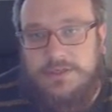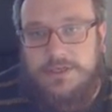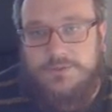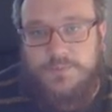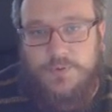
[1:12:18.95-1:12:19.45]

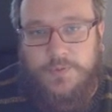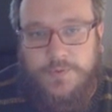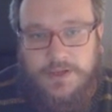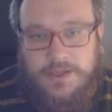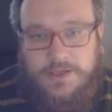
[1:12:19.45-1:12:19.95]
It's
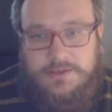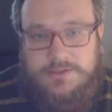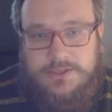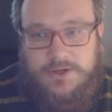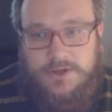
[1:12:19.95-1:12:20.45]
probably
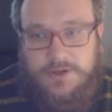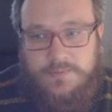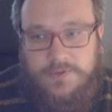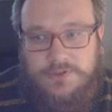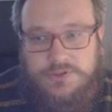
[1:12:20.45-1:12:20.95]

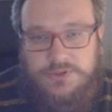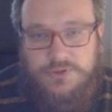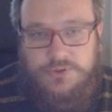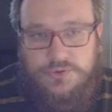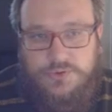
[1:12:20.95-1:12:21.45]
time
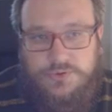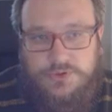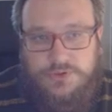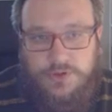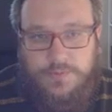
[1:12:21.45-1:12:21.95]
to
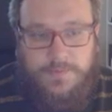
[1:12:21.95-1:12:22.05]
stop.